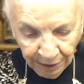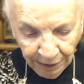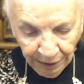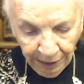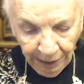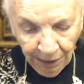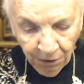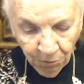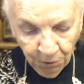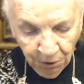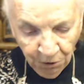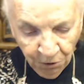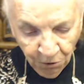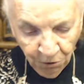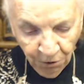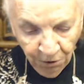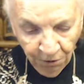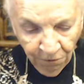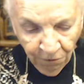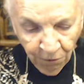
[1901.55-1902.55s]
in
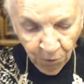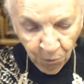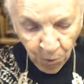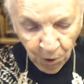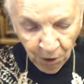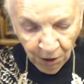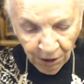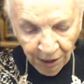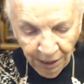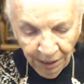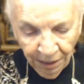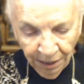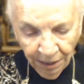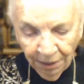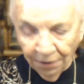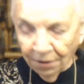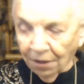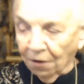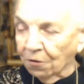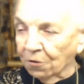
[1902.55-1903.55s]
return for working
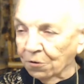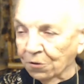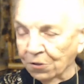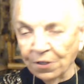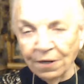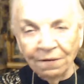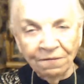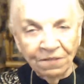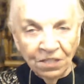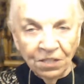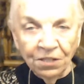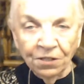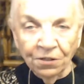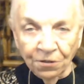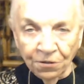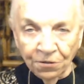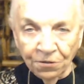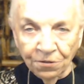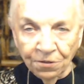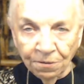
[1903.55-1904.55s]
another seven
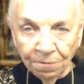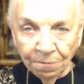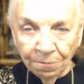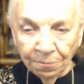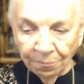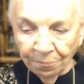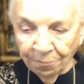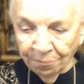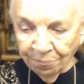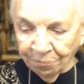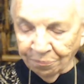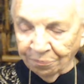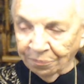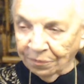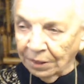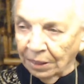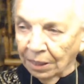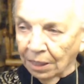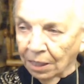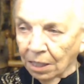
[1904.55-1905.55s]
years.
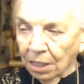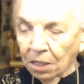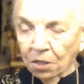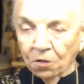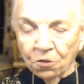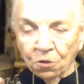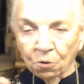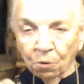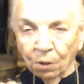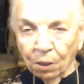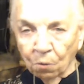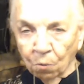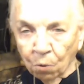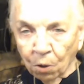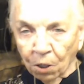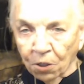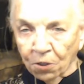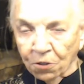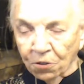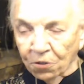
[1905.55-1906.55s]
So he
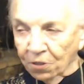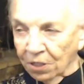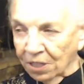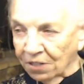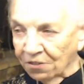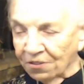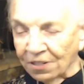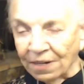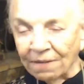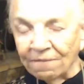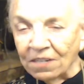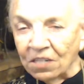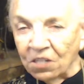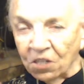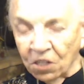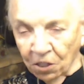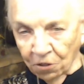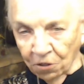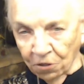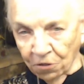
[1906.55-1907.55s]
works seven
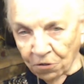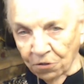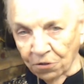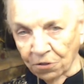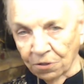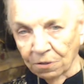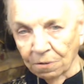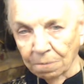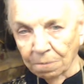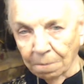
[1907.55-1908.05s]
years.